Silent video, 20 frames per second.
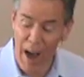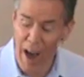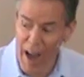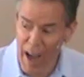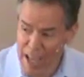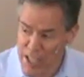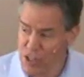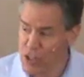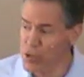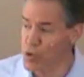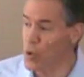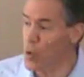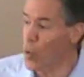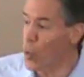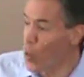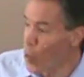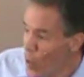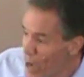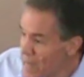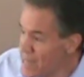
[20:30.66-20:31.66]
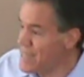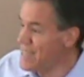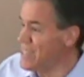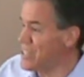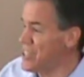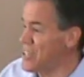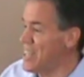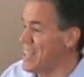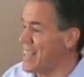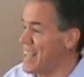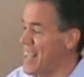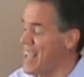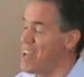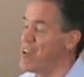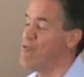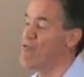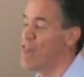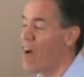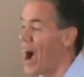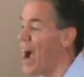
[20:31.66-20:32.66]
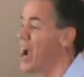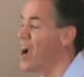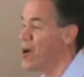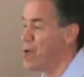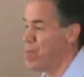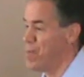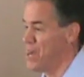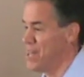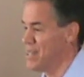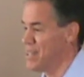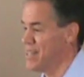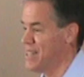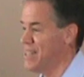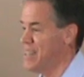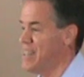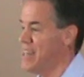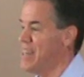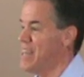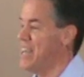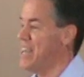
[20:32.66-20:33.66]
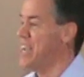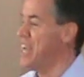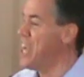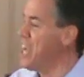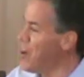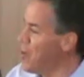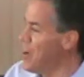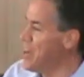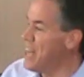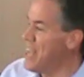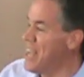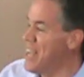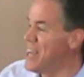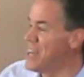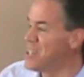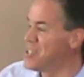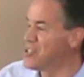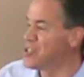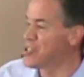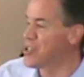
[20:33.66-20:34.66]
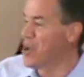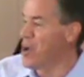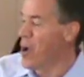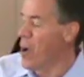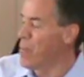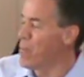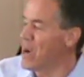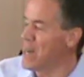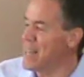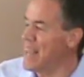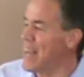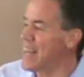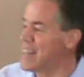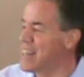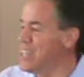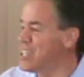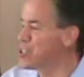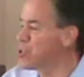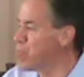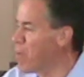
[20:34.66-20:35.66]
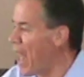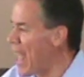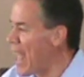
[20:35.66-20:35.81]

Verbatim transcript: a hostile witnessing environment. Here it is, but yet this